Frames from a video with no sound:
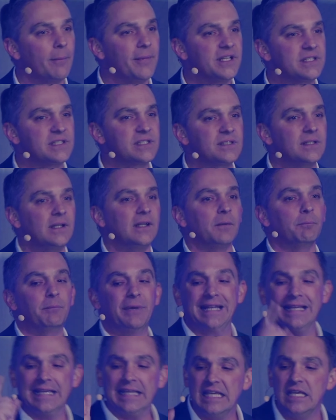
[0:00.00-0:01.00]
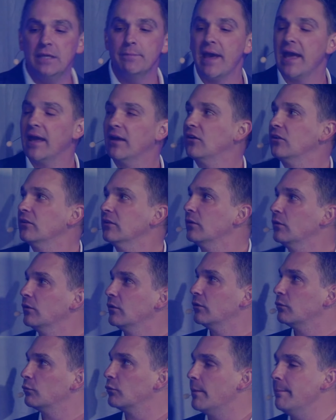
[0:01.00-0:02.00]
us, but email
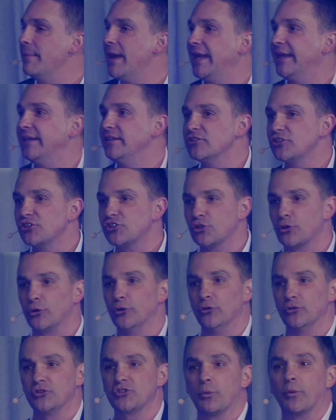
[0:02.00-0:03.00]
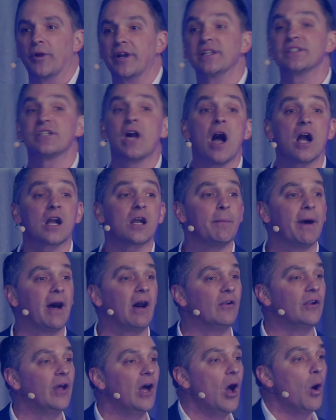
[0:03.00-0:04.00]
remains true. So we're going to talk
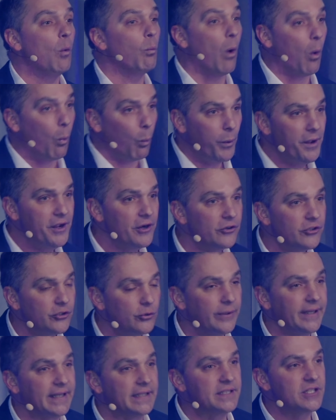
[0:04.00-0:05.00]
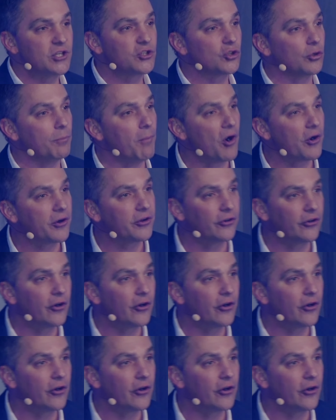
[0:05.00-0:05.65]
about what we're doing at Digital Marketer and